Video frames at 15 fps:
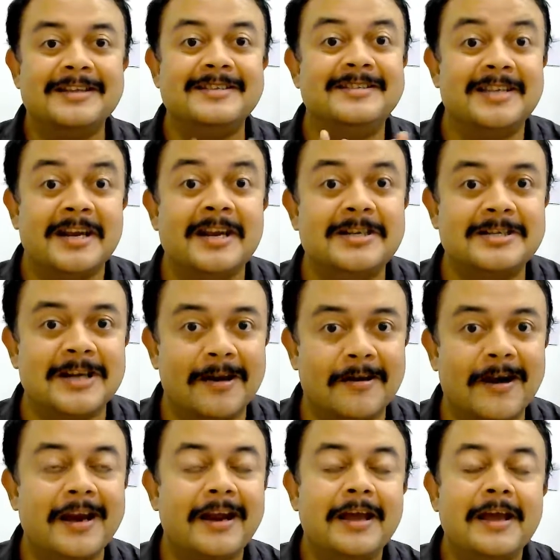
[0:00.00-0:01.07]
genital,
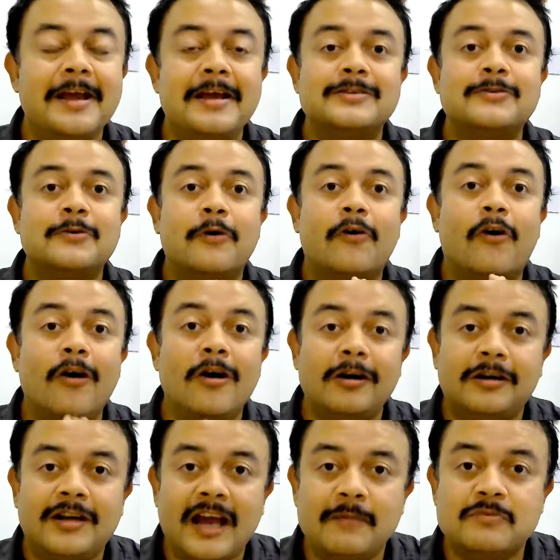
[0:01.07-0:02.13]
right? So all
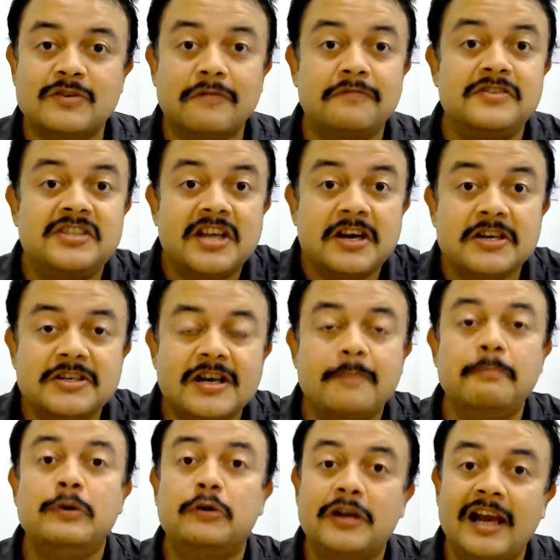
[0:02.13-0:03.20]
types of genital
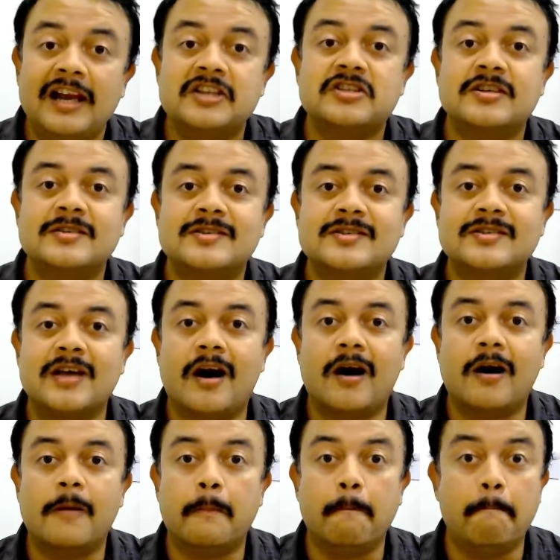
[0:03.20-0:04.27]
mutilations
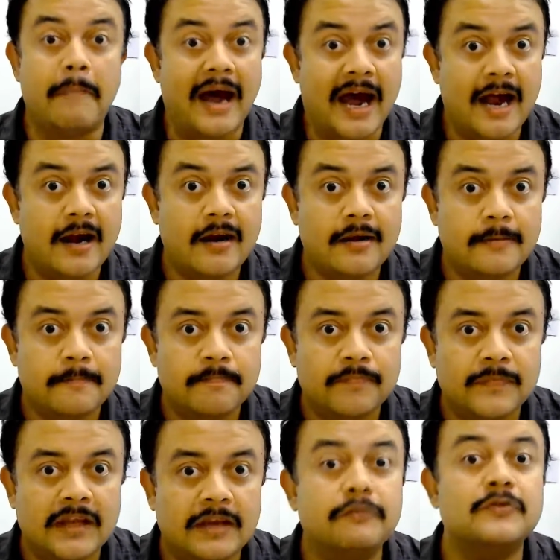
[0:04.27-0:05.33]
are bad.
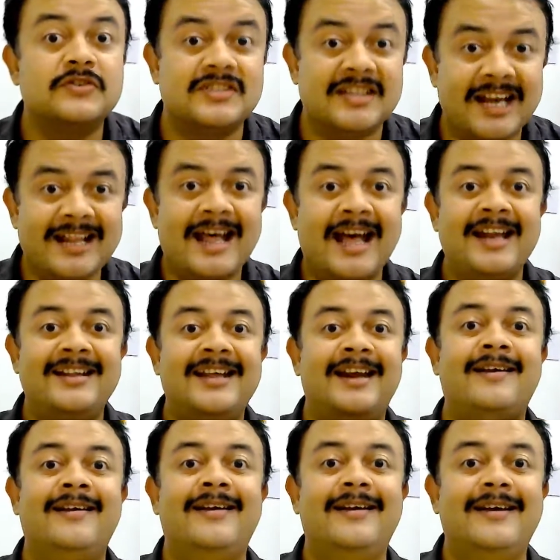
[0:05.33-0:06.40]
If you say that,
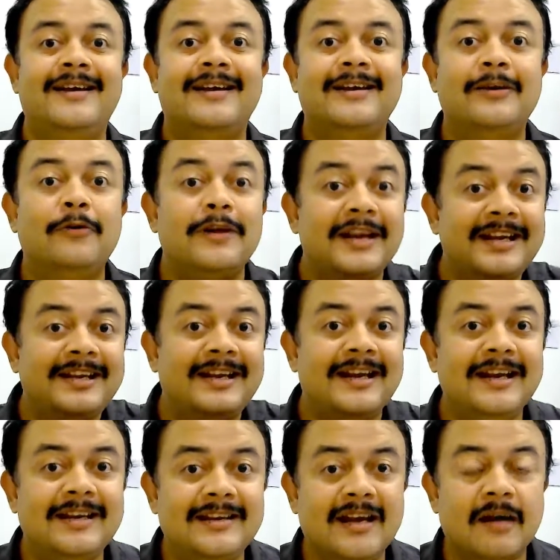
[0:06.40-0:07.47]
then, you know,
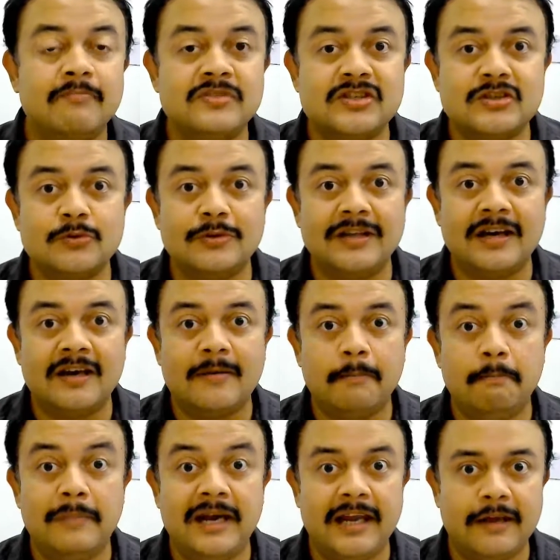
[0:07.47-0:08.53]
it comes to their
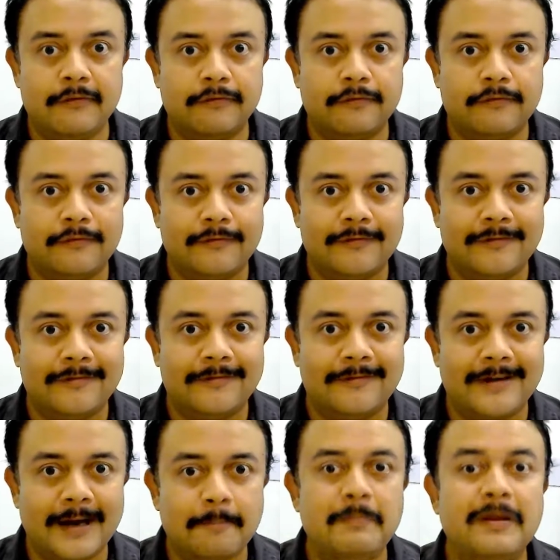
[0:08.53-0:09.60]
belief,
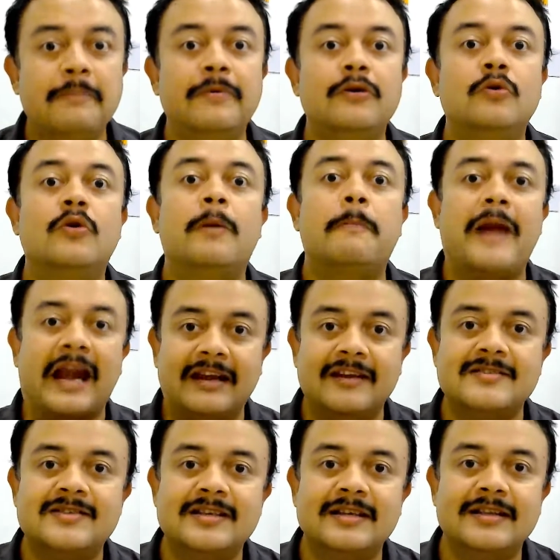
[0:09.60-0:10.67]
right? People who are
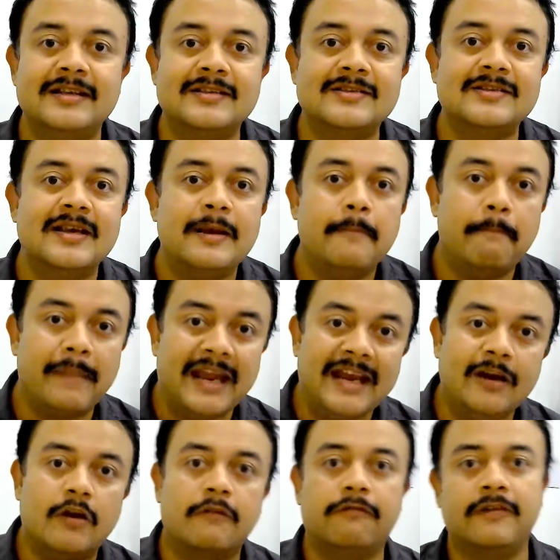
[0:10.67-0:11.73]
practicing this
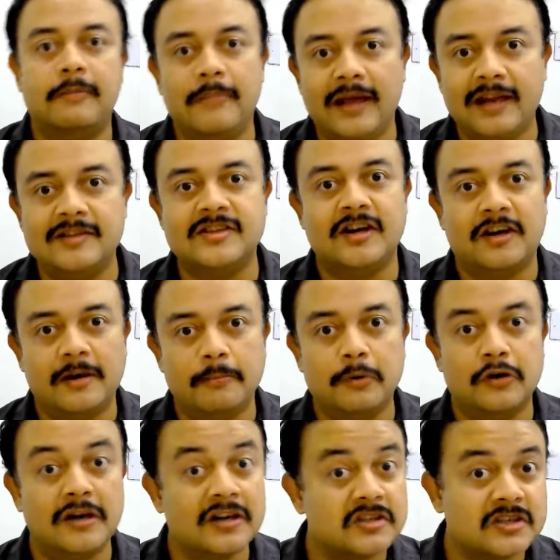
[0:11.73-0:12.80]
male or female genital
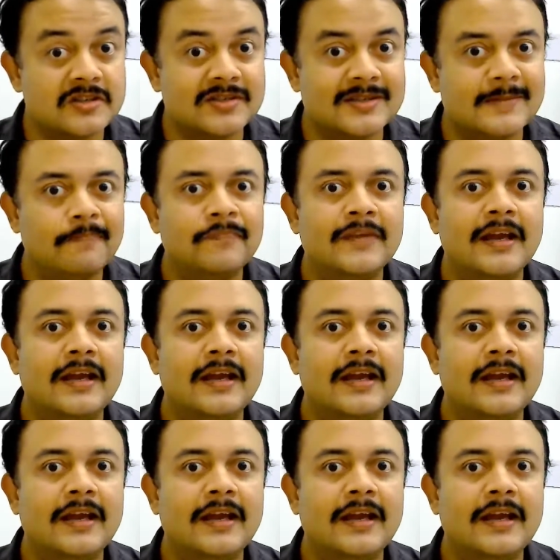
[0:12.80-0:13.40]
mutilations,